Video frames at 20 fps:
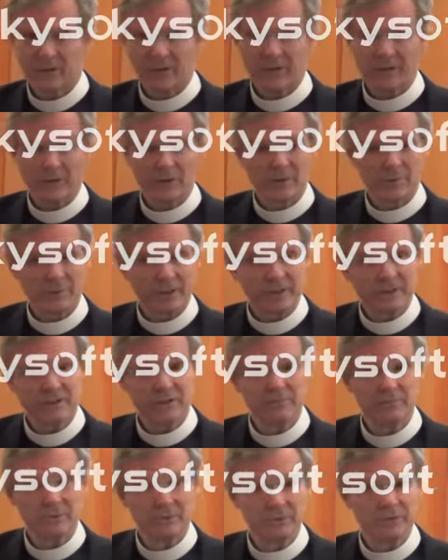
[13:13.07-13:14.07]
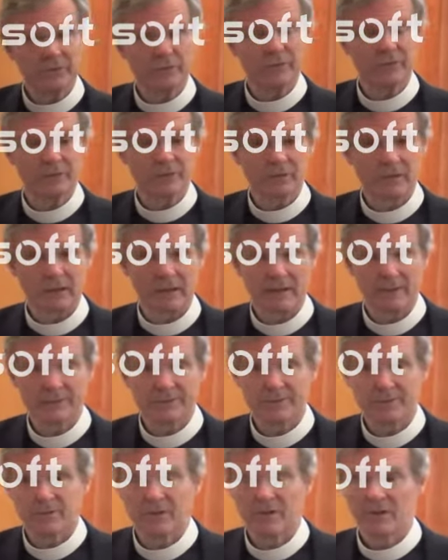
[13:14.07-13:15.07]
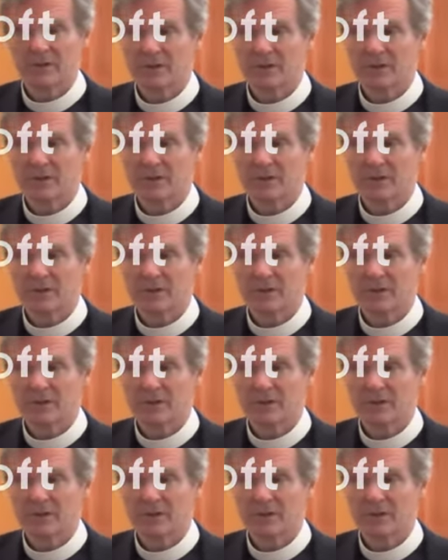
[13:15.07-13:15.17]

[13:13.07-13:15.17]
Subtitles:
Are you going to make some moves with your life,